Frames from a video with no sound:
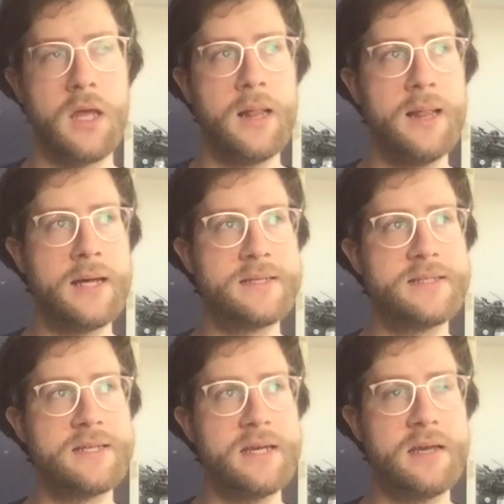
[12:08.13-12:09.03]
Let's
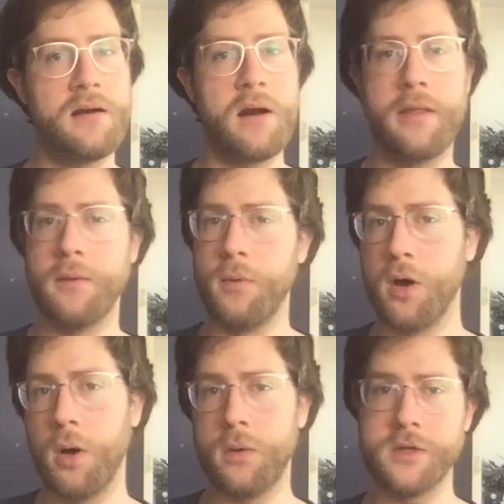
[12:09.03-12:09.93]
see here, and then we'll
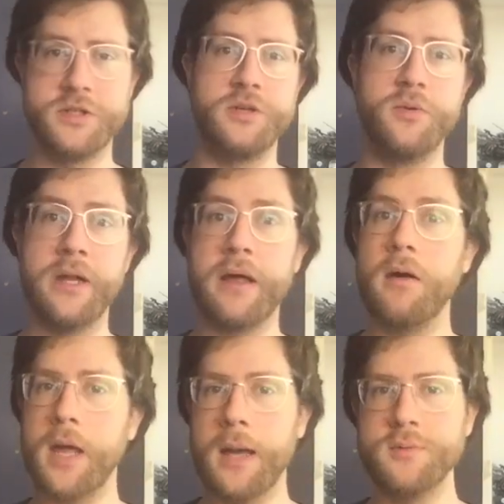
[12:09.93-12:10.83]
go on to
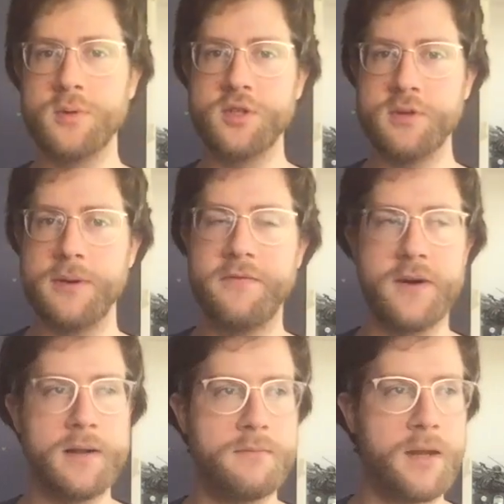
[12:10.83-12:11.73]
Lego games, which should be
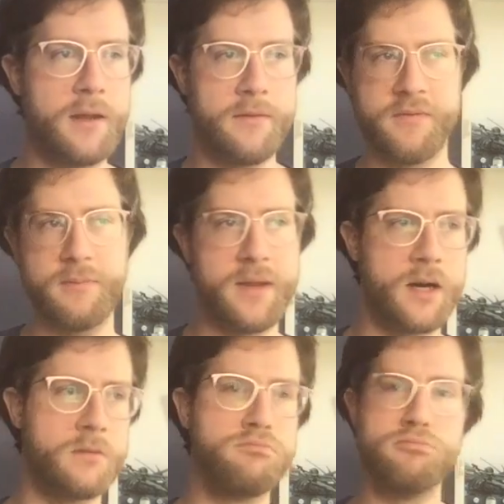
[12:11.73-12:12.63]
fun, and then from
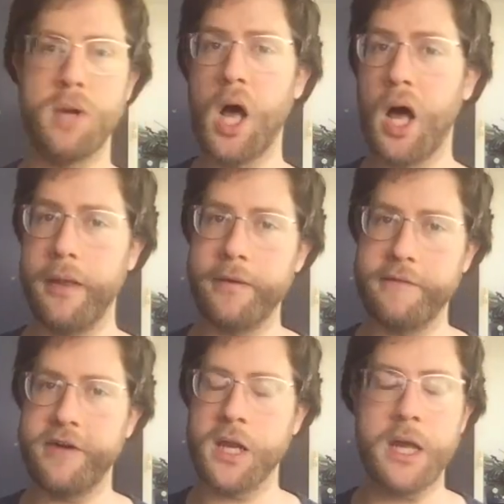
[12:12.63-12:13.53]
there, other
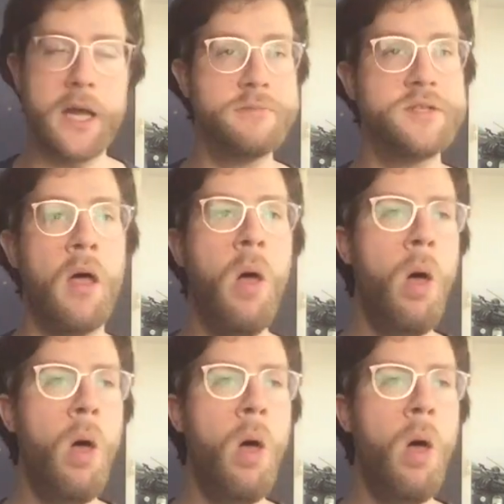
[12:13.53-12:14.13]
fun games.